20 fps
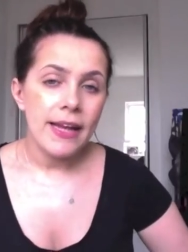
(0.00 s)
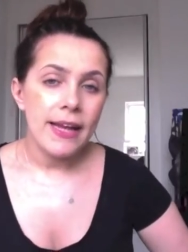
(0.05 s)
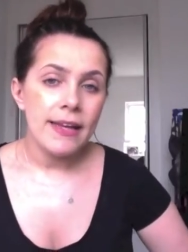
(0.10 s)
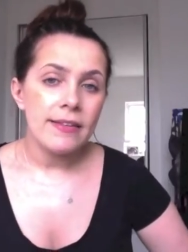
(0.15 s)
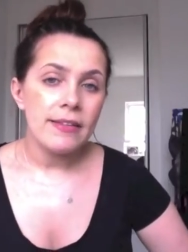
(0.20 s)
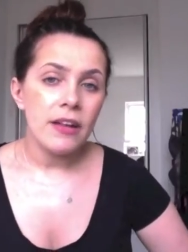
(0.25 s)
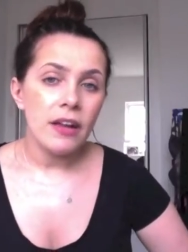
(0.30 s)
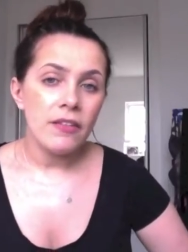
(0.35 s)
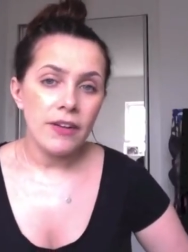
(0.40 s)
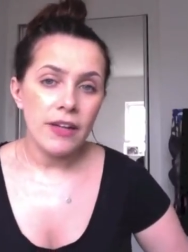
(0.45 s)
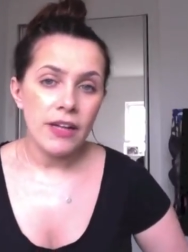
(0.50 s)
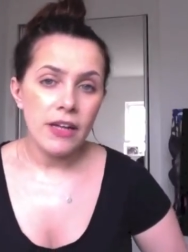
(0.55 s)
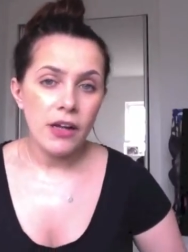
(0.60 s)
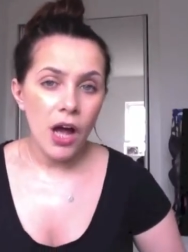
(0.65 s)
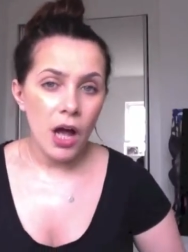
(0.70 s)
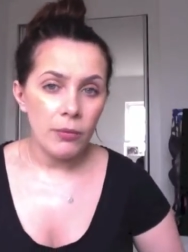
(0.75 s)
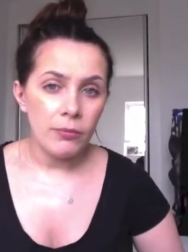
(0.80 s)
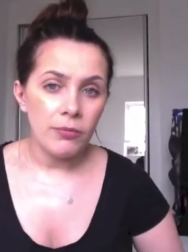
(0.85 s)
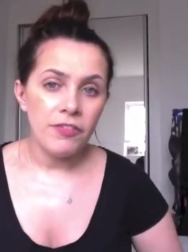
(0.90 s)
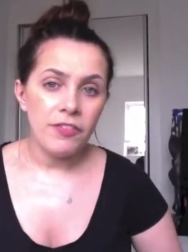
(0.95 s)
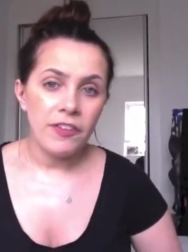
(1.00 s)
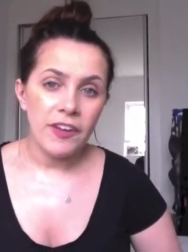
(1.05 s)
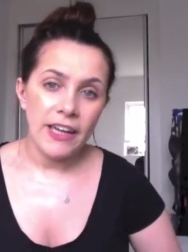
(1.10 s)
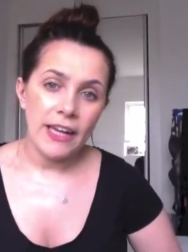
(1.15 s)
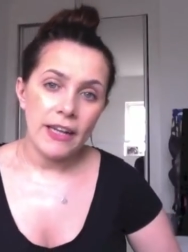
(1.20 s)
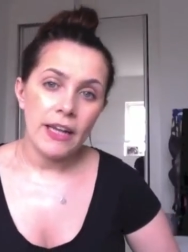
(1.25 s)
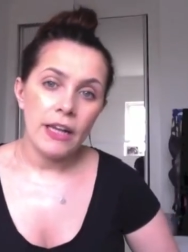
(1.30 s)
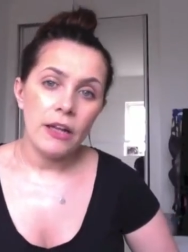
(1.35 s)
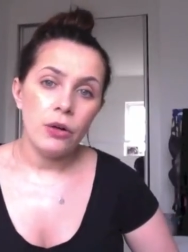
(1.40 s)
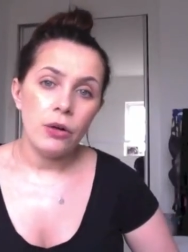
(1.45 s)
is lovely and comfy
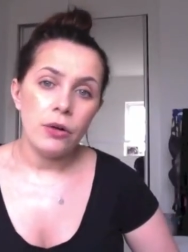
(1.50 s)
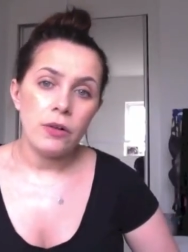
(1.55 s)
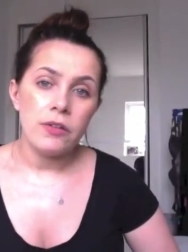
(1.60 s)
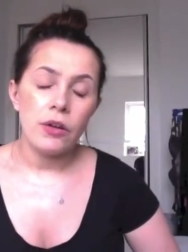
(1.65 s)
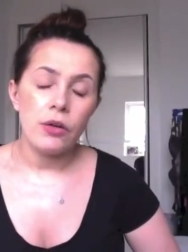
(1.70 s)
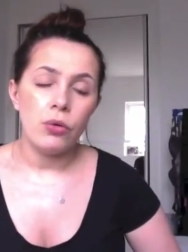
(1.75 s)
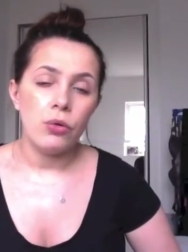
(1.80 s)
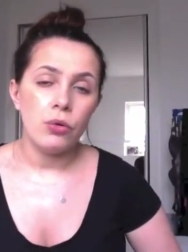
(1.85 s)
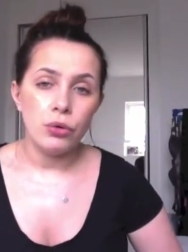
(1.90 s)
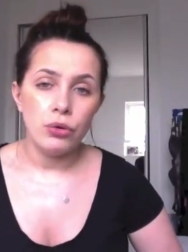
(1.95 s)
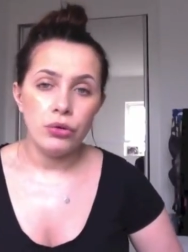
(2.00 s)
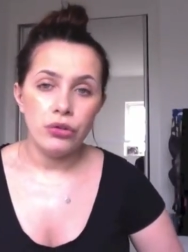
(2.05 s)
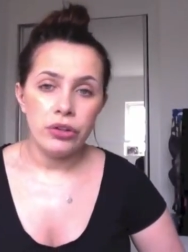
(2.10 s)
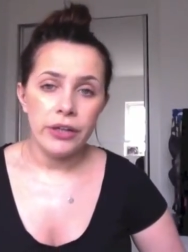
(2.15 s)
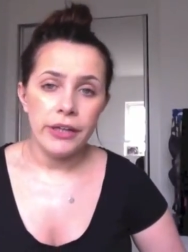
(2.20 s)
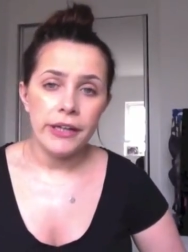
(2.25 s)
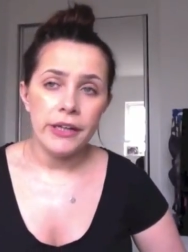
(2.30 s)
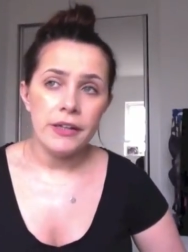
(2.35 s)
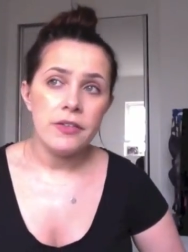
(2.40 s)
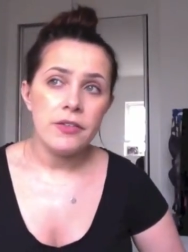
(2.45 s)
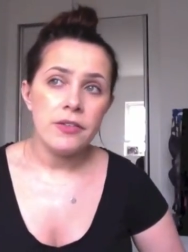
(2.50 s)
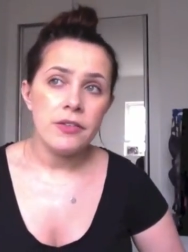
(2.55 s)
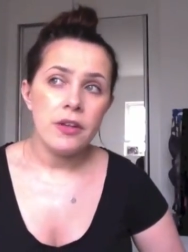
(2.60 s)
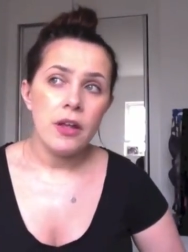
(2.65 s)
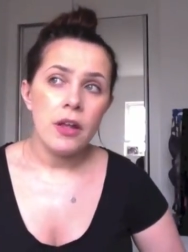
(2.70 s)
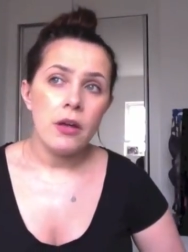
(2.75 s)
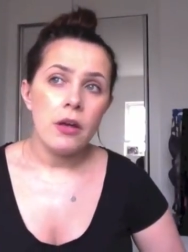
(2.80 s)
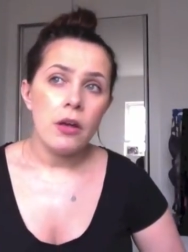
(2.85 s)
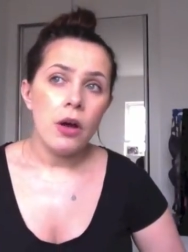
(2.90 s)
and it looks gorgeous.